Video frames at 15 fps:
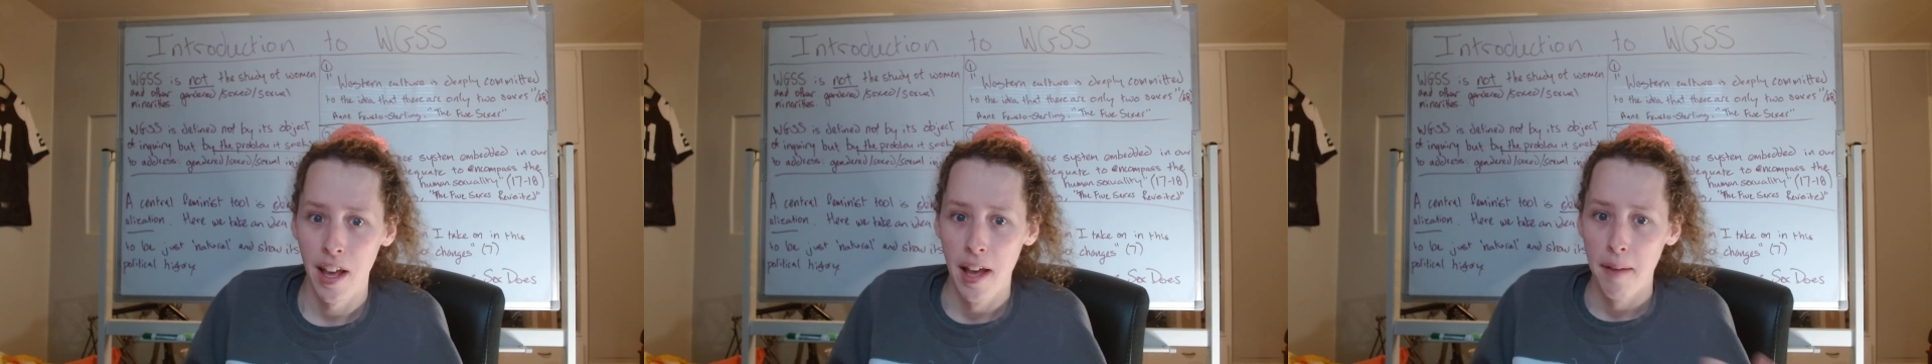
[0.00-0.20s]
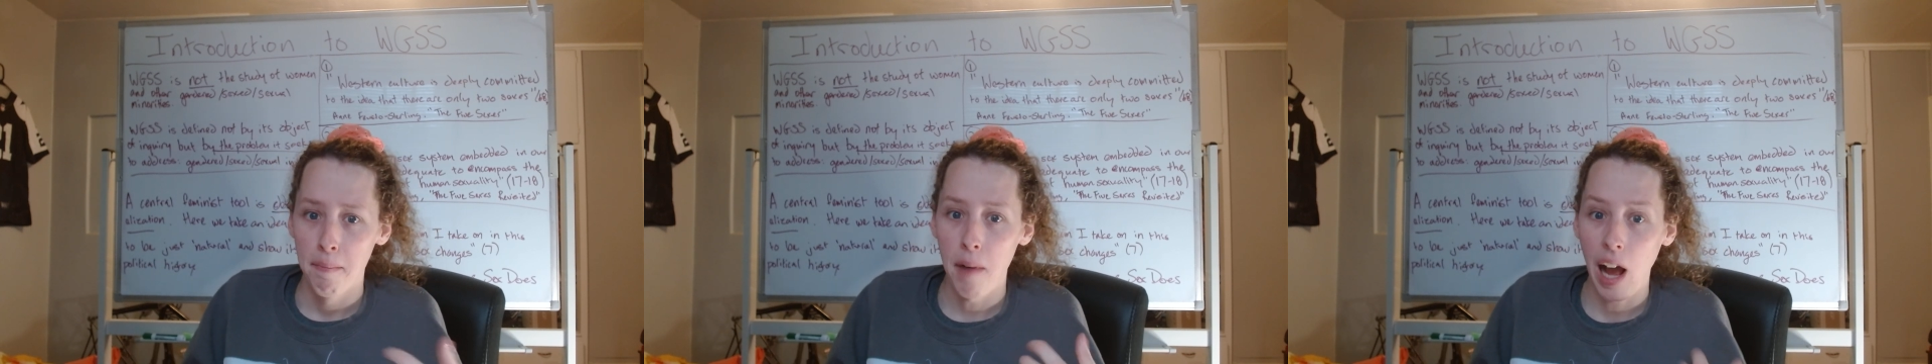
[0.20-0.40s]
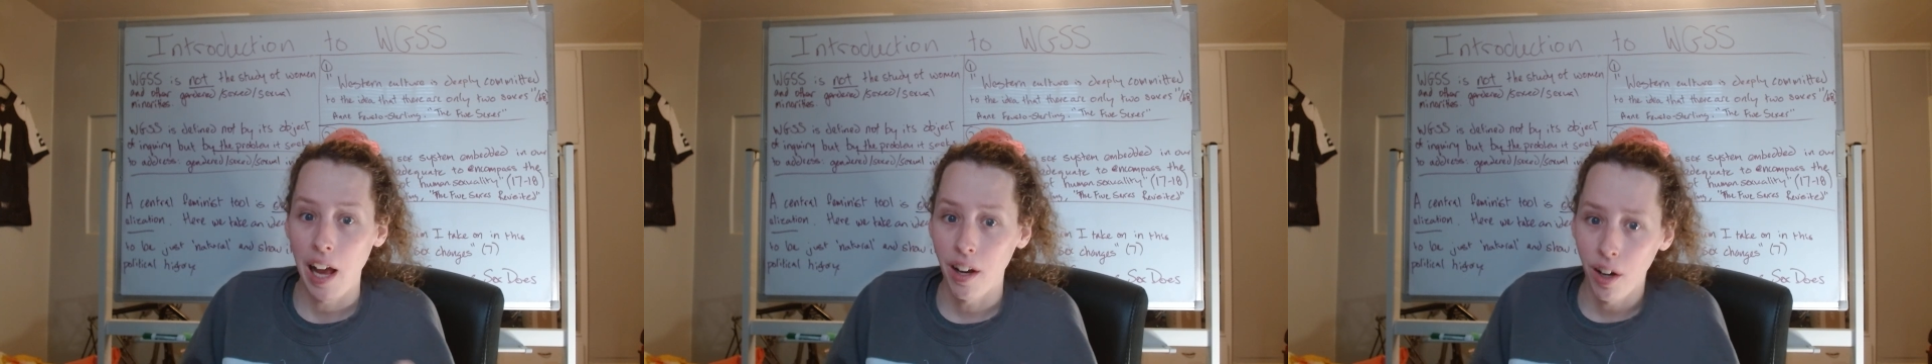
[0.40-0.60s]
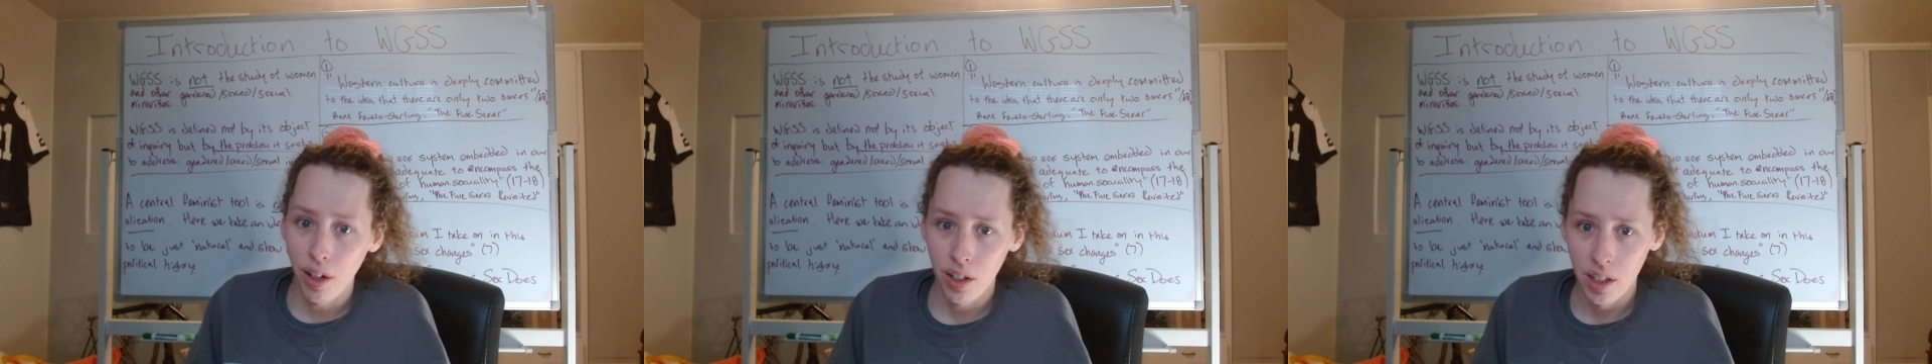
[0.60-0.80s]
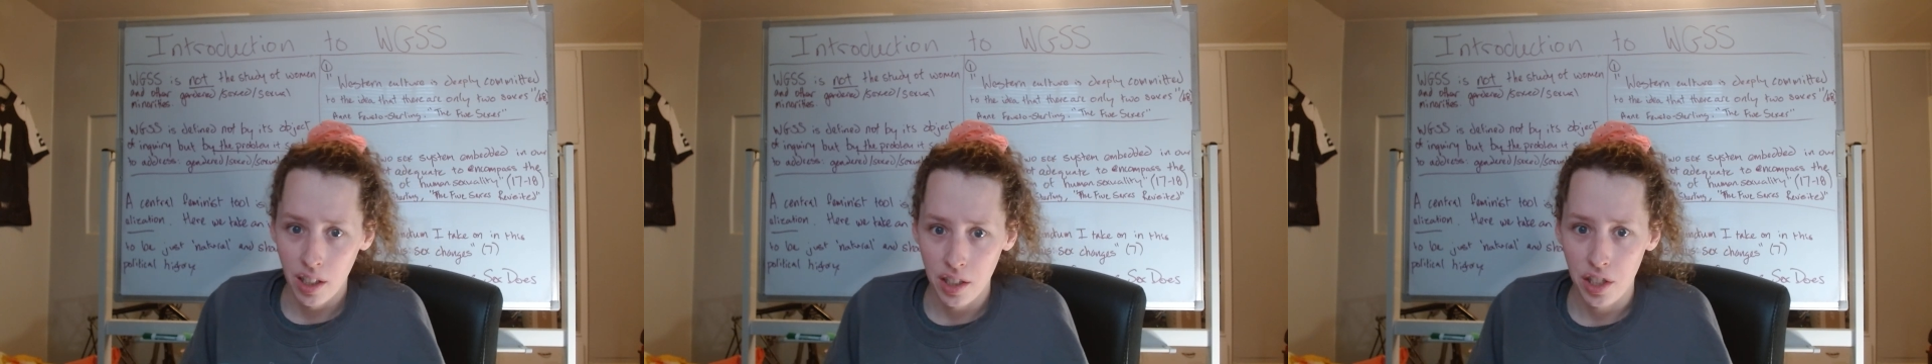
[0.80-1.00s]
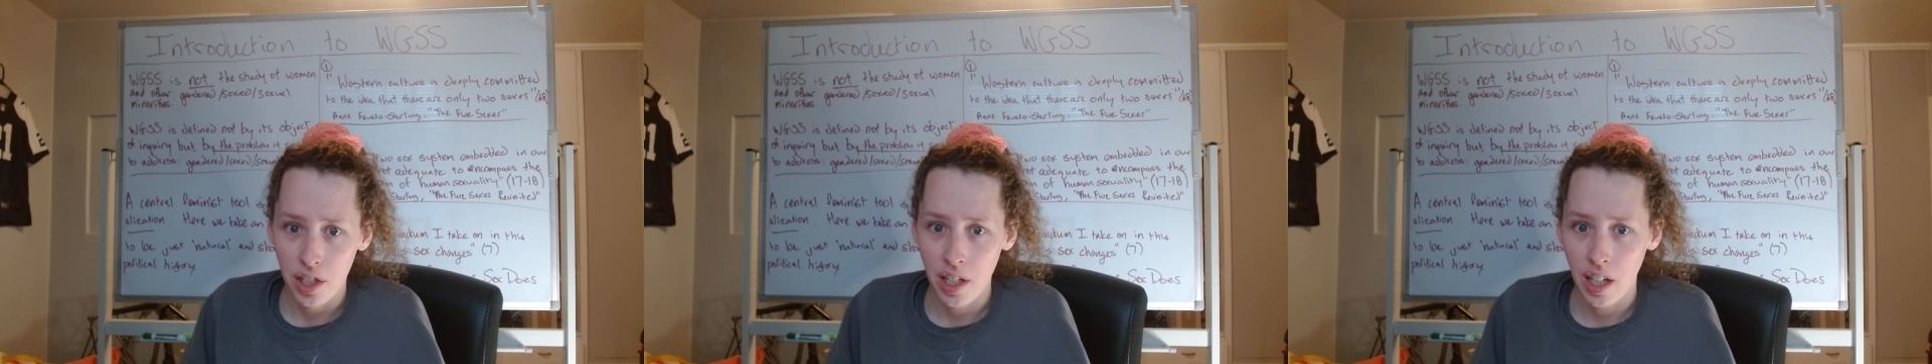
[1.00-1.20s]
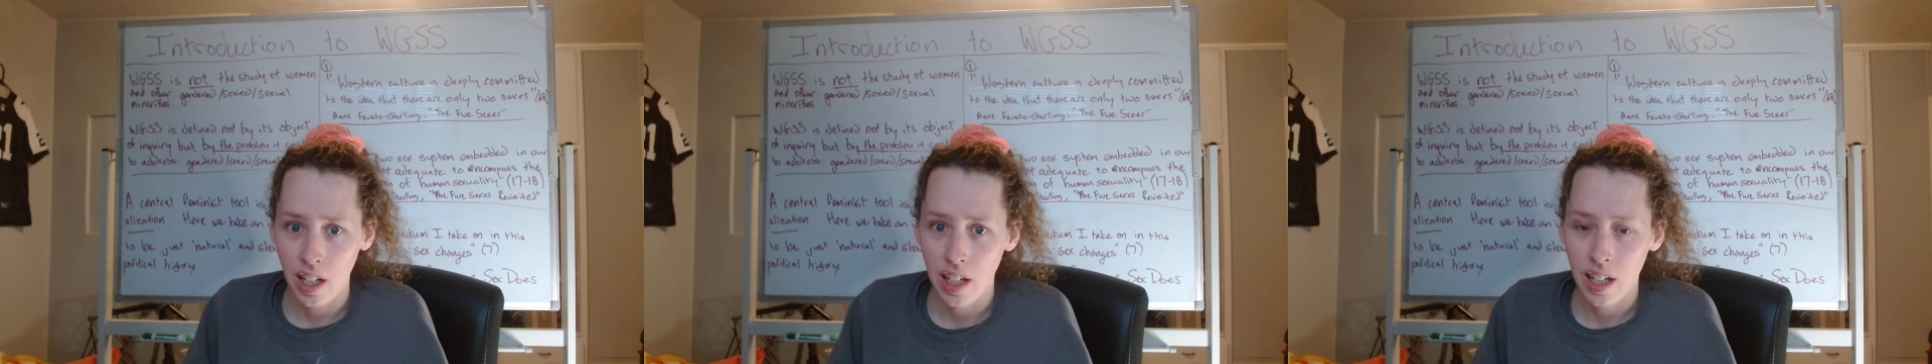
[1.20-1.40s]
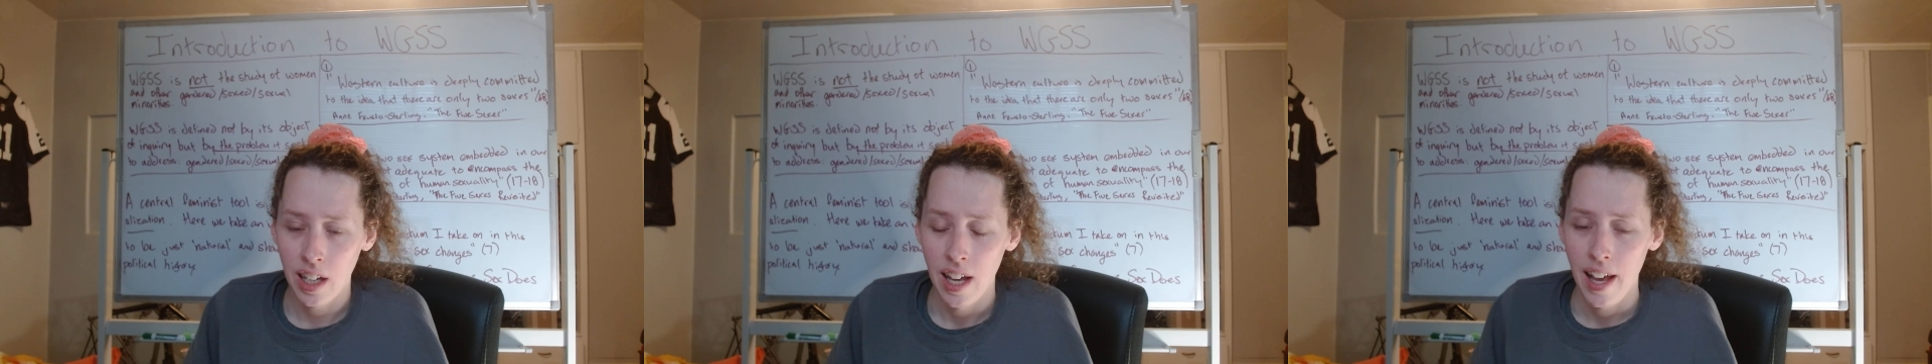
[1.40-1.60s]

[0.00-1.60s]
biology